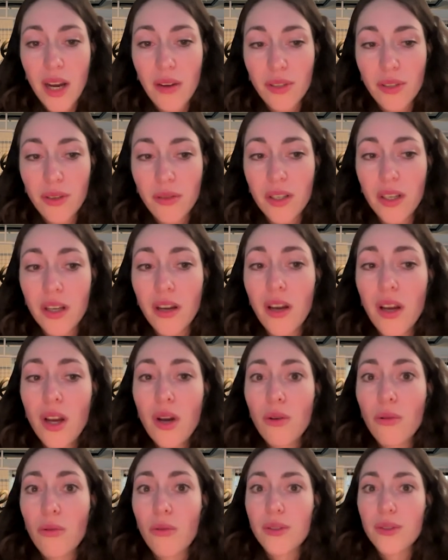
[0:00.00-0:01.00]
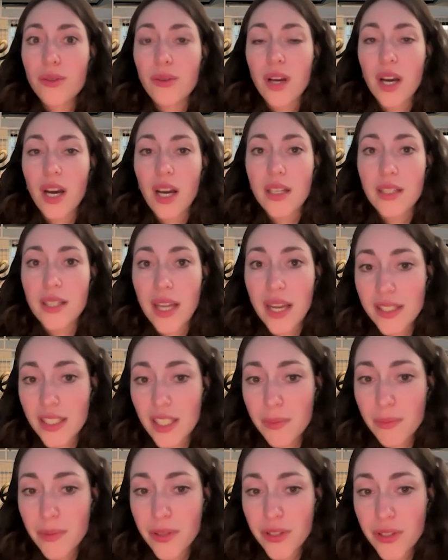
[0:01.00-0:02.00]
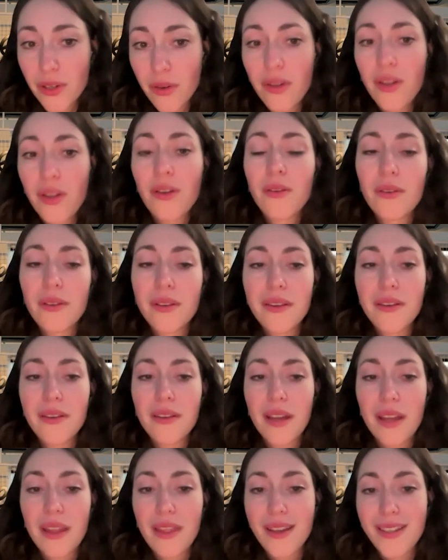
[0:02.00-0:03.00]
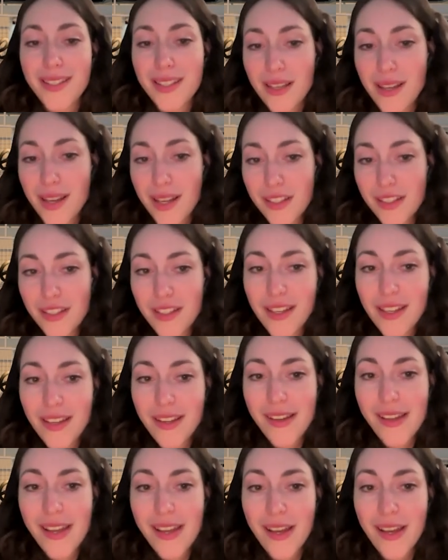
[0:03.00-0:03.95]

account owner, or you can't access Personio and thus can't